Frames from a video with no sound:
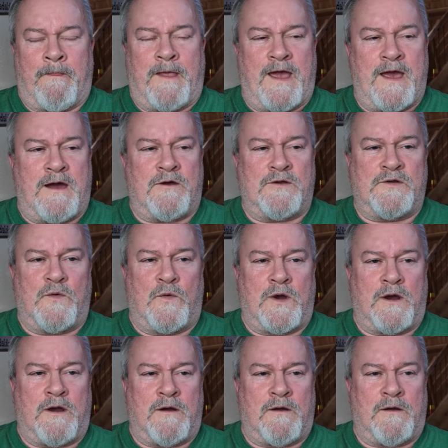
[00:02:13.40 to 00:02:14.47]
down to
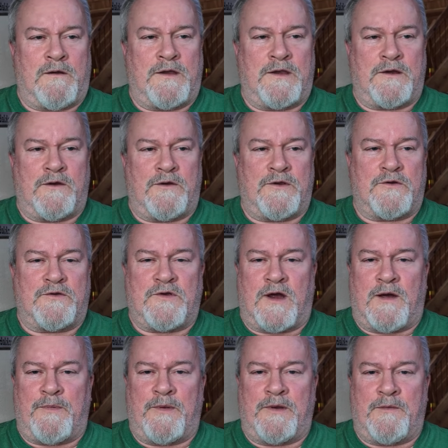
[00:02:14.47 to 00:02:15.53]
where, you know, you're
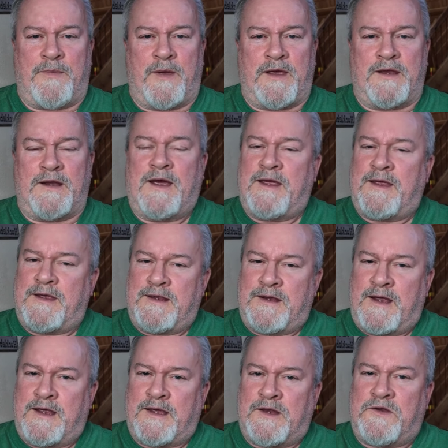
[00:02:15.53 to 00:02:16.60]
dropping the pain. And I,
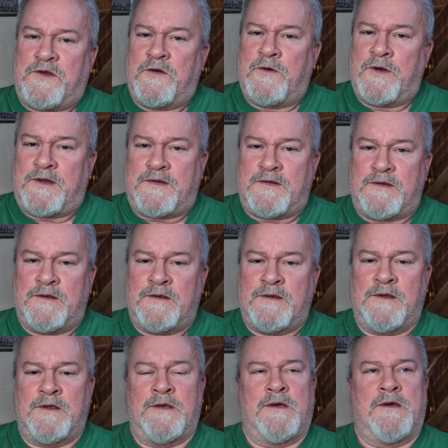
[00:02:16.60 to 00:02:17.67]
and I could do it.
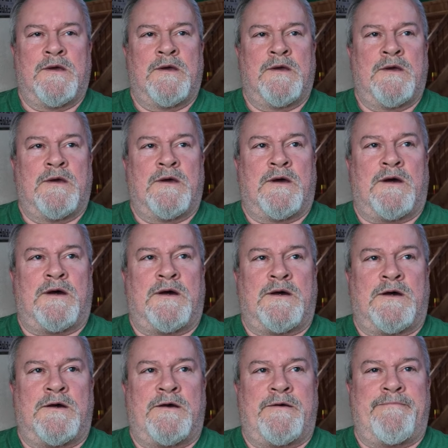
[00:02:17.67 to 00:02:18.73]

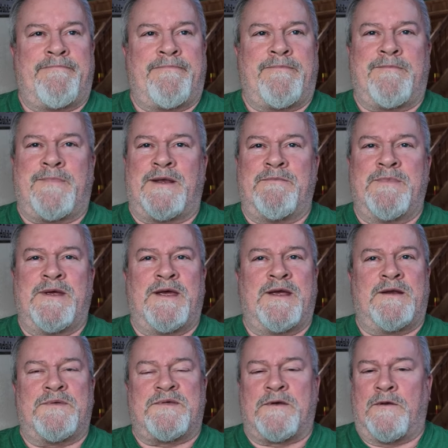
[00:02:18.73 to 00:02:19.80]
Uh, but,
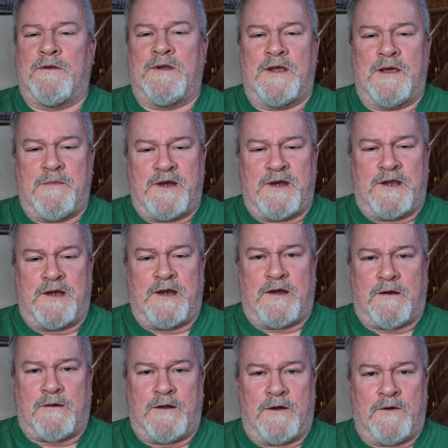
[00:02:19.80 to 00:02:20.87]
man, I'm so limited
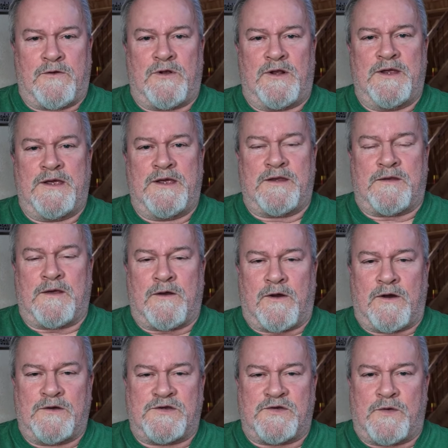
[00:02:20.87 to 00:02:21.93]
here locally at the
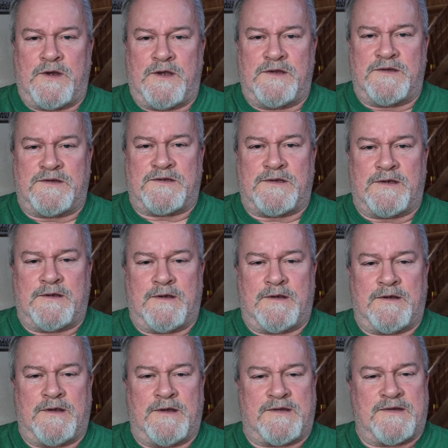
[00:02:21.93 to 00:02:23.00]
groceries.
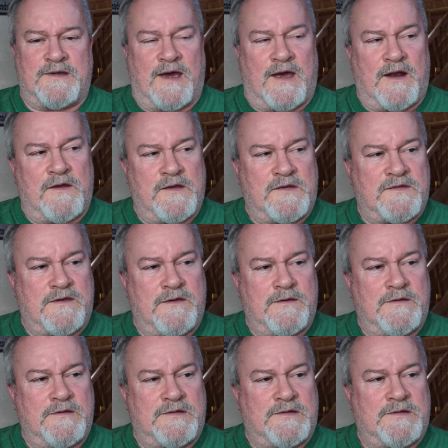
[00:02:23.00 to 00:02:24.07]
It's not an
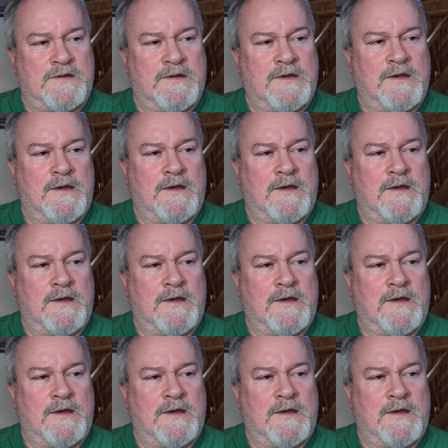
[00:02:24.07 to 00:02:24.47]
excuse.